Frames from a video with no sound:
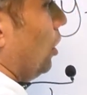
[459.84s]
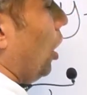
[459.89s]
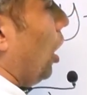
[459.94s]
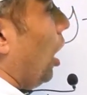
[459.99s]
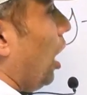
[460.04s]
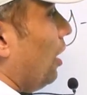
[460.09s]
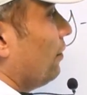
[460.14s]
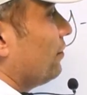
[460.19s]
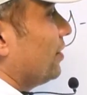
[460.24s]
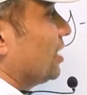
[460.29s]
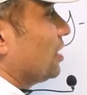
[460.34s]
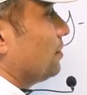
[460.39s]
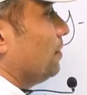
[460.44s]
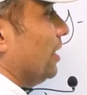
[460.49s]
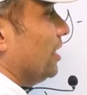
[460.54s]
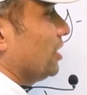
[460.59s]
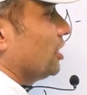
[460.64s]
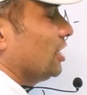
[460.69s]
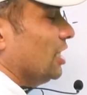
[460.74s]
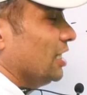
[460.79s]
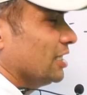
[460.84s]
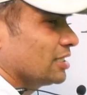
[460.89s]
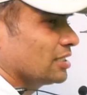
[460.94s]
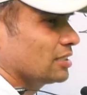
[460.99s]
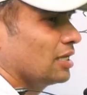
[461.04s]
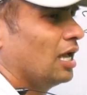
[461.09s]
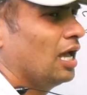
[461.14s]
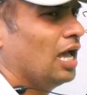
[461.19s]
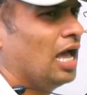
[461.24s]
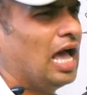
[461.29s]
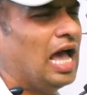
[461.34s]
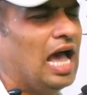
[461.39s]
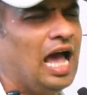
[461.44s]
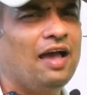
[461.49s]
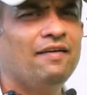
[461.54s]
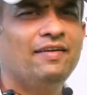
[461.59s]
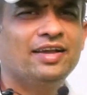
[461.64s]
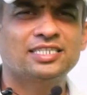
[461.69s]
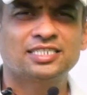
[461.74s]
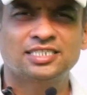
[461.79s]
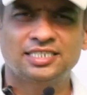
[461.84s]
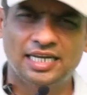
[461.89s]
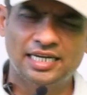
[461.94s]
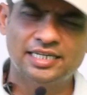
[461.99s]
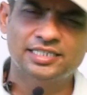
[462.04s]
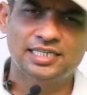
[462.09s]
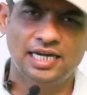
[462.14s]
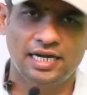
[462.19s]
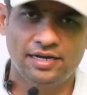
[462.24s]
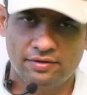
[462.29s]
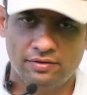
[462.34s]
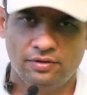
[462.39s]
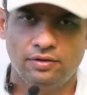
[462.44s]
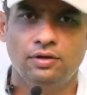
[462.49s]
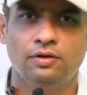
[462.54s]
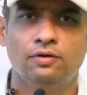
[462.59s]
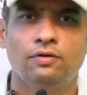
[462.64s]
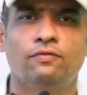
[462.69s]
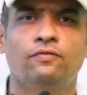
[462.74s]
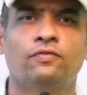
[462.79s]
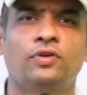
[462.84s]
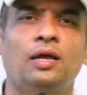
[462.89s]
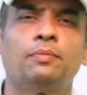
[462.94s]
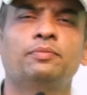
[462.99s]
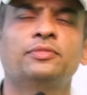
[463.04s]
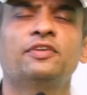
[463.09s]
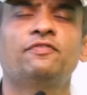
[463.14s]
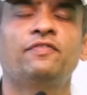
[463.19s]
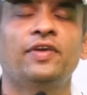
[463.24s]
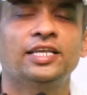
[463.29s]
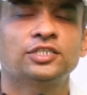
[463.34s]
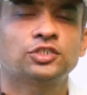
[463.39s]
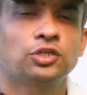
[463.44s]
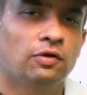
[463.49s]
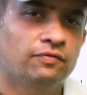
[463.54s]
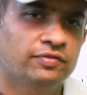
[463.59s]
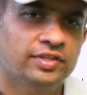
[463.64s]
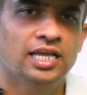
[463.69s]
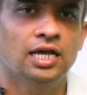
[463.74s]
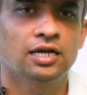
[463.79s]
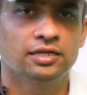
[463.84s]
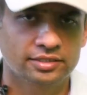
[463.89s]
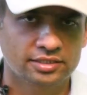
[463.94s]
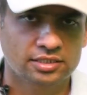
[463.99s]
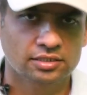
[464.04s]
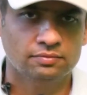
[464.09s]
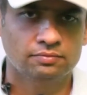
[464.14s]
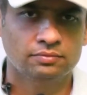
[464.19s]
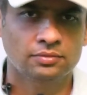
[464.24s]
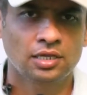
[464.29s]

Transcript: of the species have extincted from the face of the Earth.